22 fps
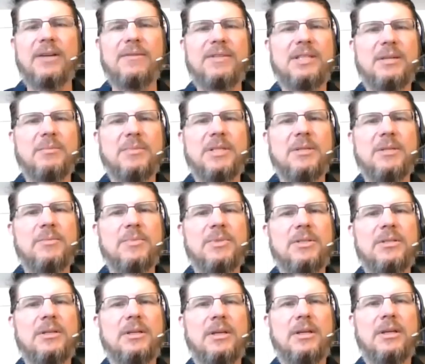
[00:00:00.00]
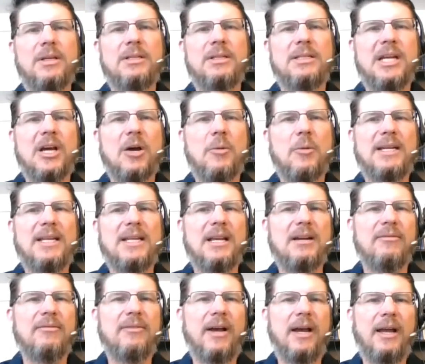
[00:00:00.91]
symptoms to help
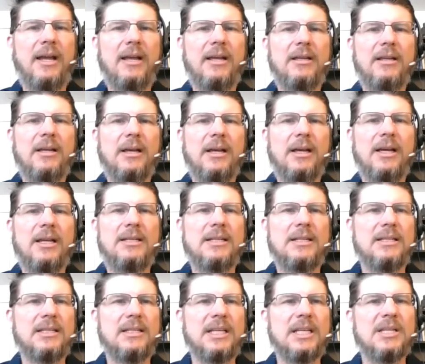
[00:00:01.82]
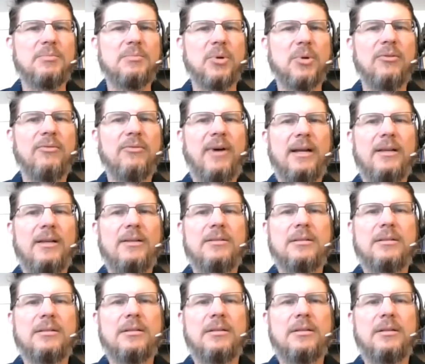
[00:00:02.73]
identify disease
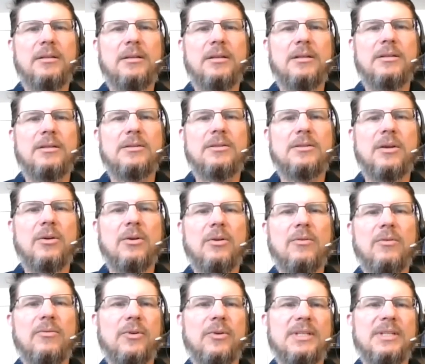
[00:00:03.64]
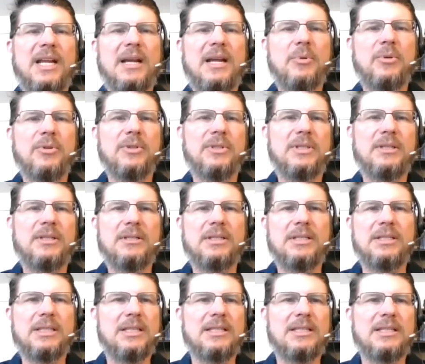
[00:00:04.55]
profiles. So, for example,
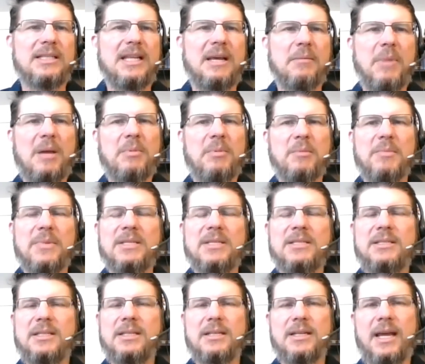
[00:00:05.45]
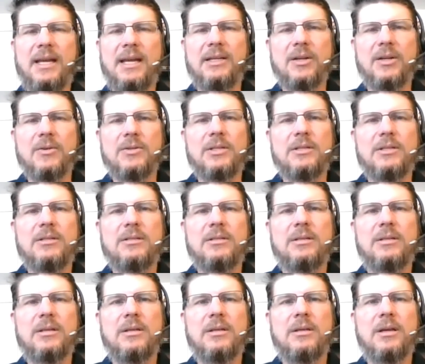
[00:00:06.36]
diseases that might be missed in
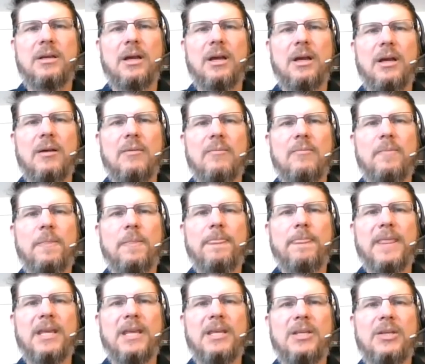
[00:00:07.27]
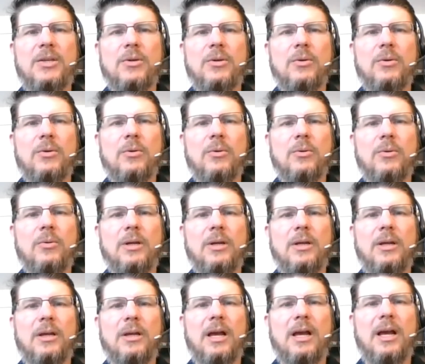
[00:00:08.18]
diagnosis, you
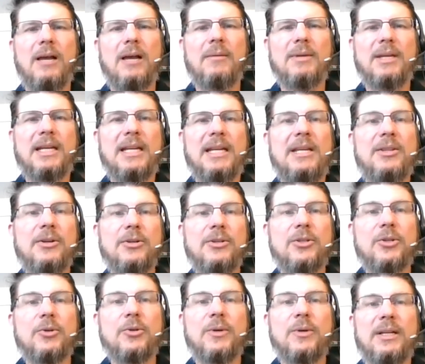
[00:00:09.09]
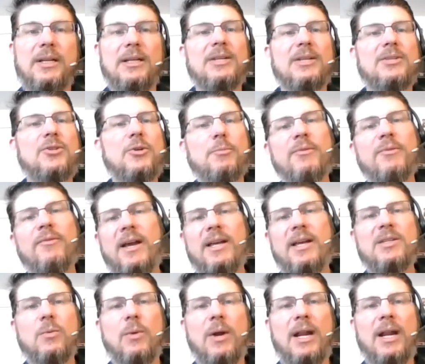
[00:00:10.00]
can either do it in a
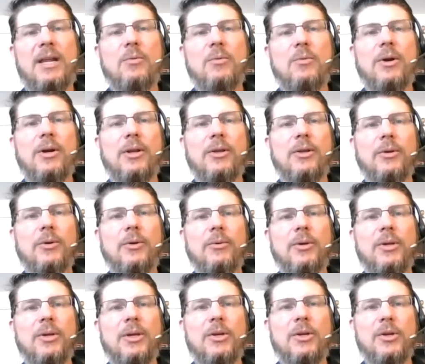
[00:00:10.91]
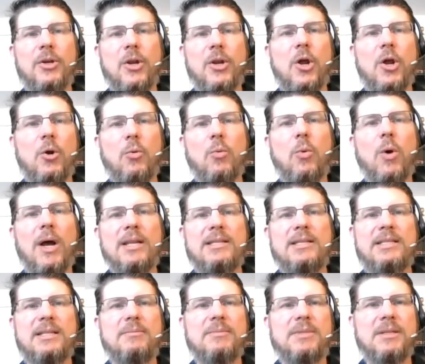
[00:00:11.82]
supervised way where you know what
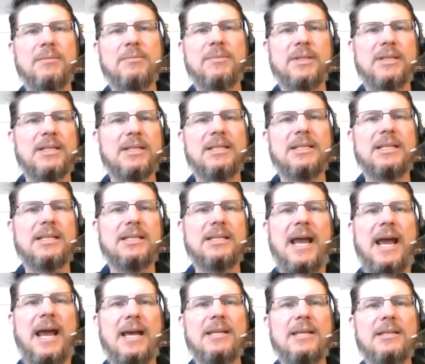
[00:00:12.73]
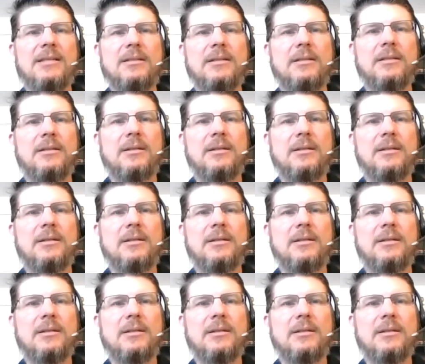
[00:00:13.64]
symptoms a disease has,